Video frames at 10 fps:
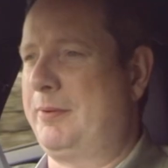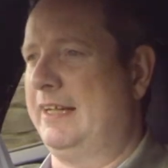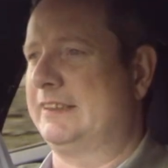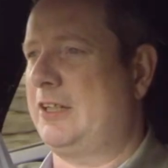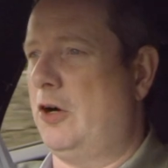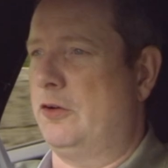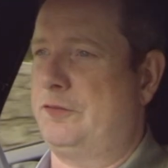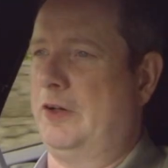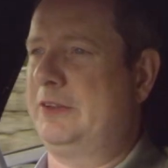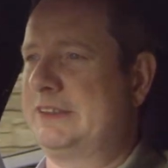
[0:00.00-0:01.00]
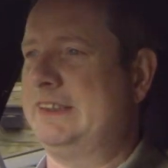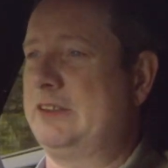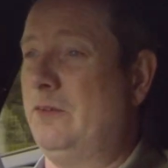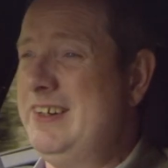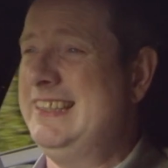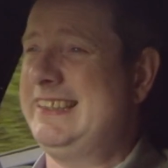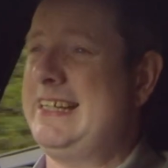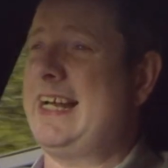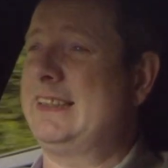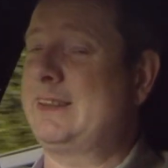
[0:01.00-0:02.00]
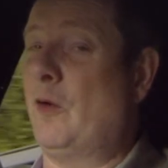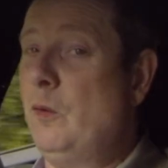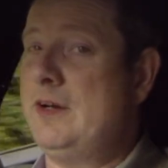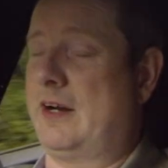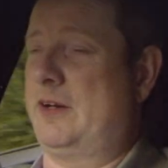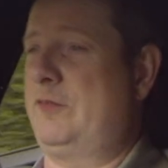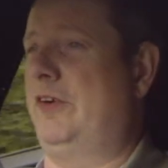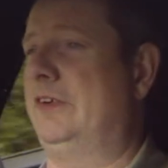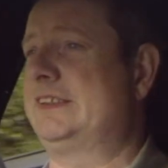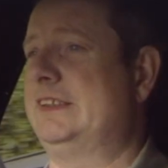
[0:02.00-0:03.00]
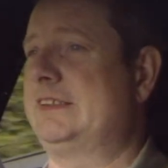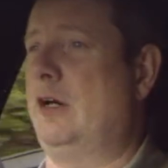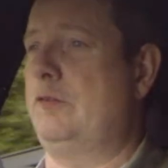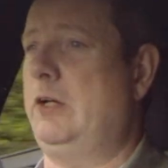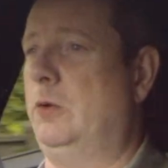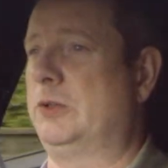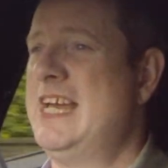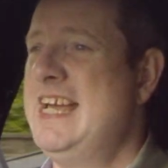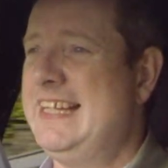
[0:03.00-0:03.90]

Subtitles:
as hot Focuses or indeed as ordinary Focuses of old.